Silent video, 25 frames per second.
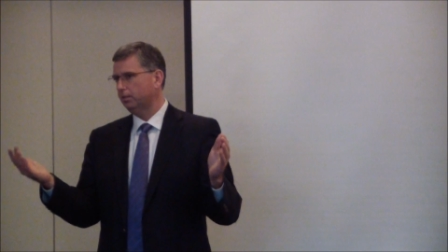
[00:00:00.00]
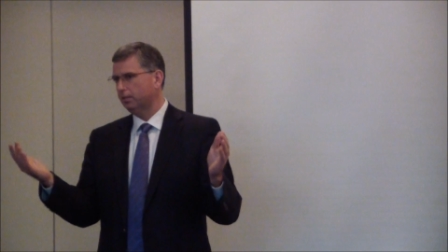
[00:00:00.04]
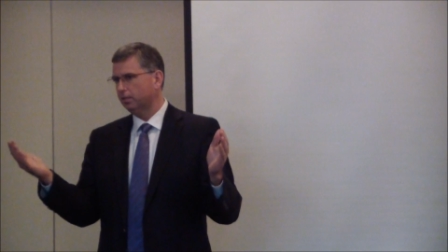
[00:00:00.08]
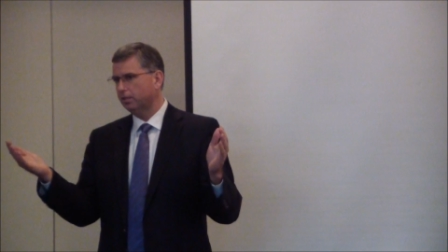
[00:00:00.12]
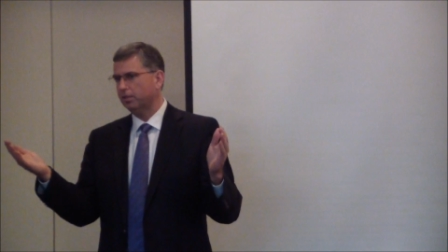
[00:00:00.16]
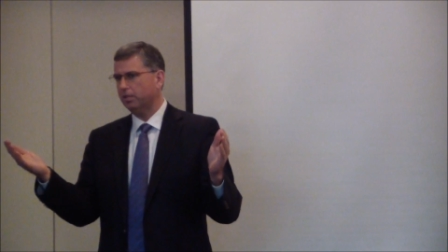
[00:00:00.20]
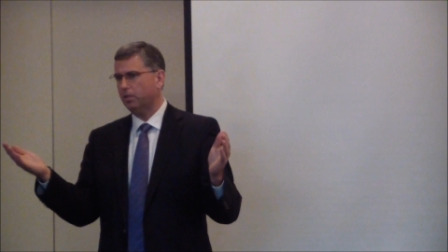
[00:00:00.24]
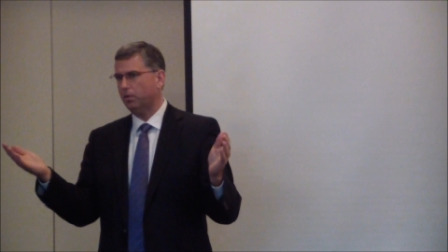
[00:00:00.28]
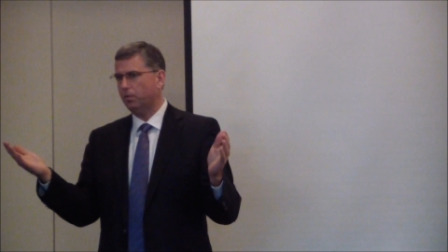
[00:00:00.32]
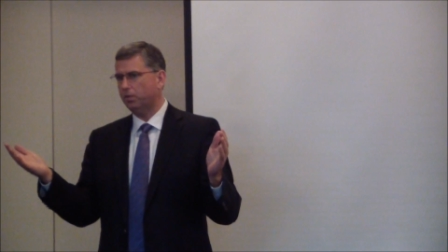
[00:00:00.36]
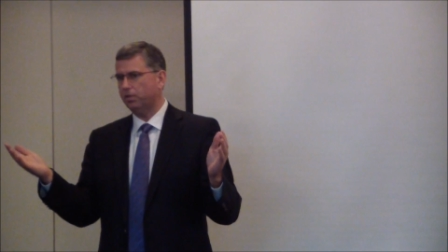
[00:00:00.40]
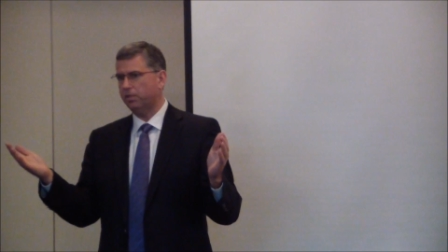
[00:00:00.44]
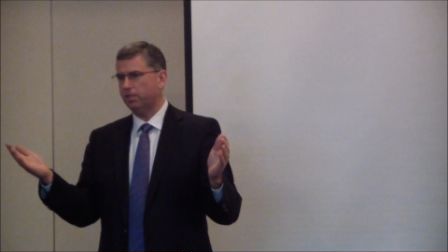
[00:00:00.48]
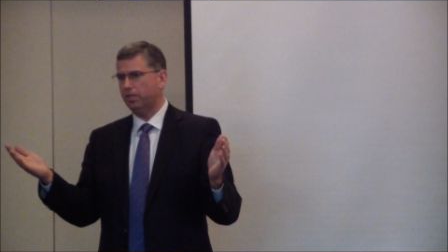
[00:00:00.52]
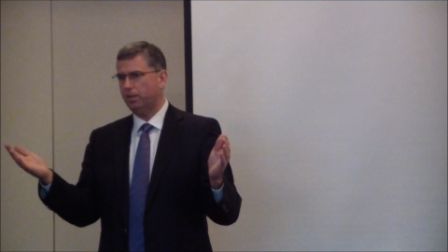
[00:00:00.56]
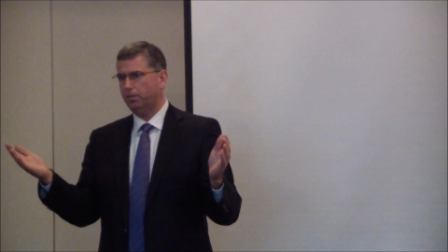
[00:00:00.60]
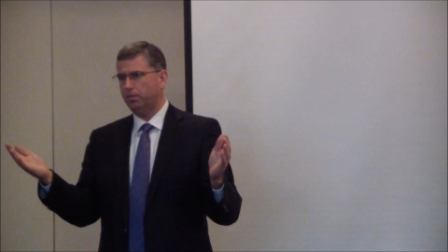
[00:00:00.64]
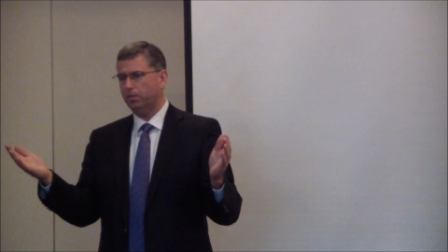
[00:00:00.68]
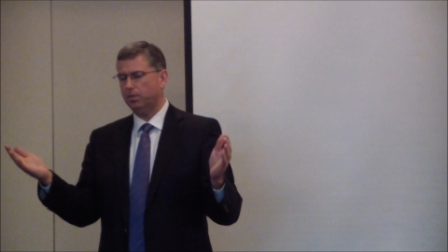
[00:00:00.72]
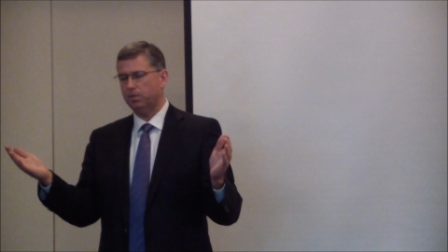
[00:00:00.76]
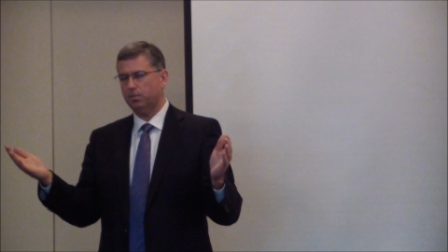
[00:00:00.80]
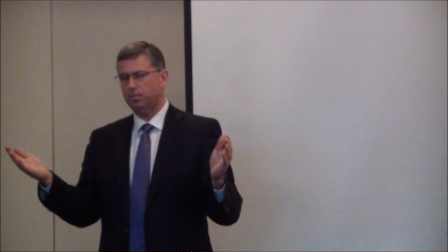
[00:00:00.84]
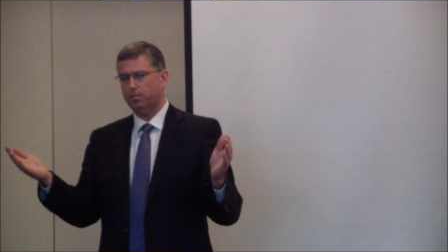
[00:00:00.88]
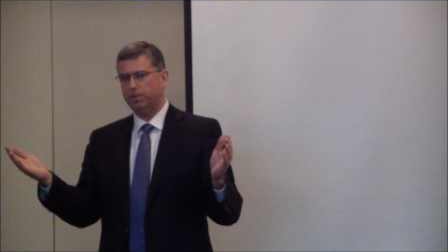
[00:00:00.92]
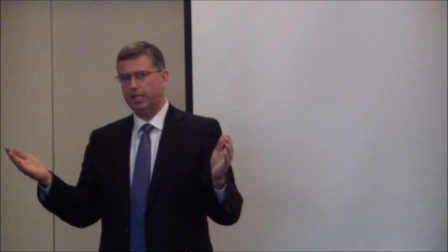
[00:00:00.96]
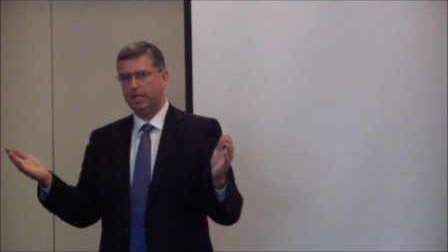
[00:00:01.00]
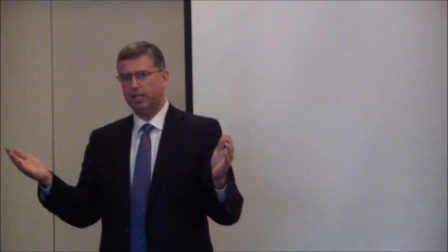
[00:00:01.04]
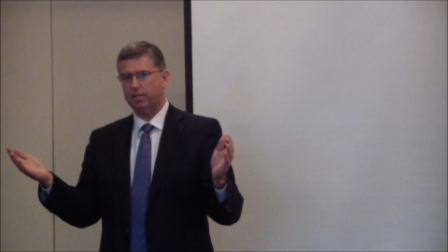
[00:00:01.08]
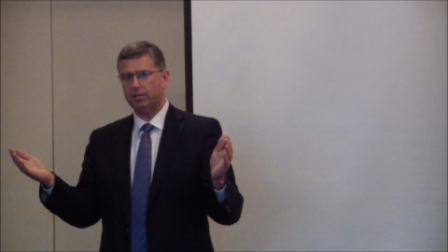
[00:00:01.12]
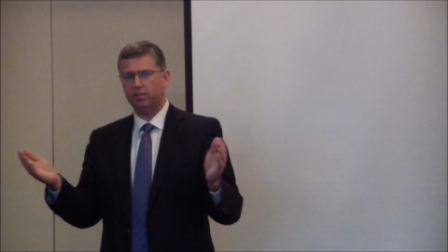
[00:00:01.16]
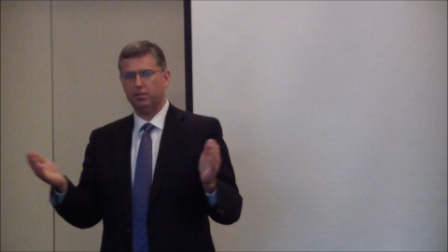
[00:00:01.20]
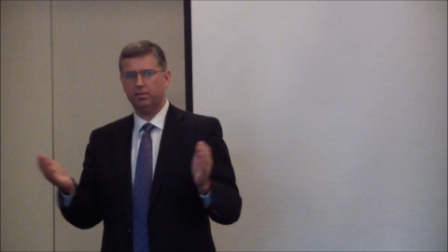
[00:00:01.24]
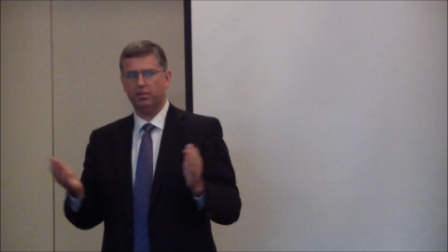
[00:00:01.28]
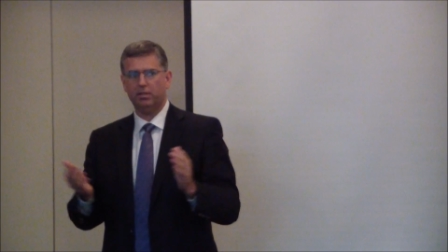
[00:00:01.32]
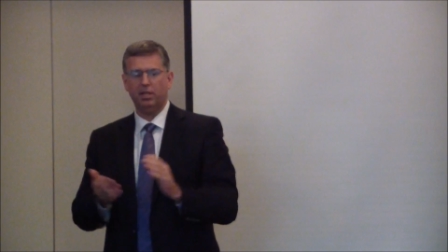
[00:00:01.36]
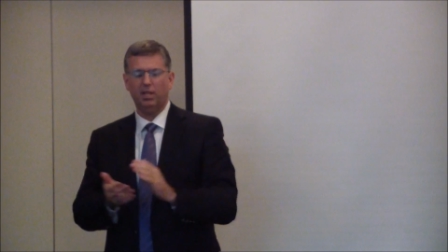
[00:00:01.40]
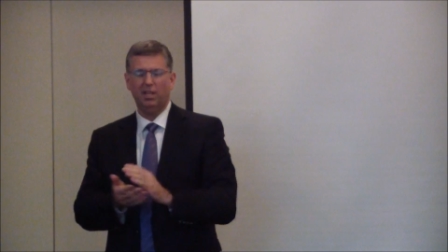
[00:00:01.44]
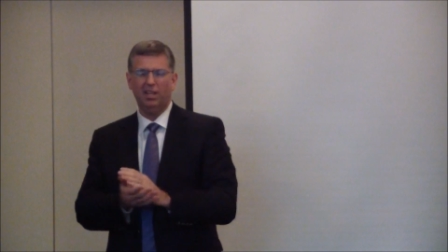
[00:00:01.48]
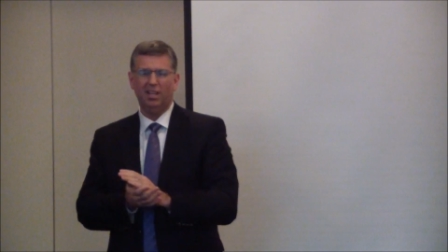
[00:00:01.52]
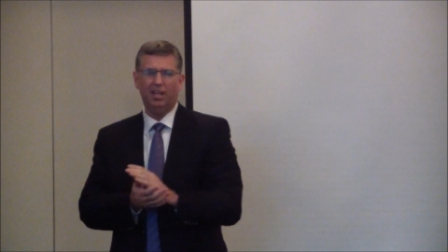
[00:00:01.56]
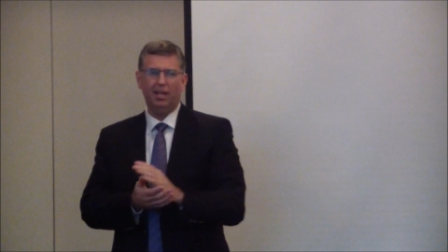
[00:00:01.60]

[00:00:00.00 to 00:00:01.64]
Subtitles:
because I want to save me some taxes.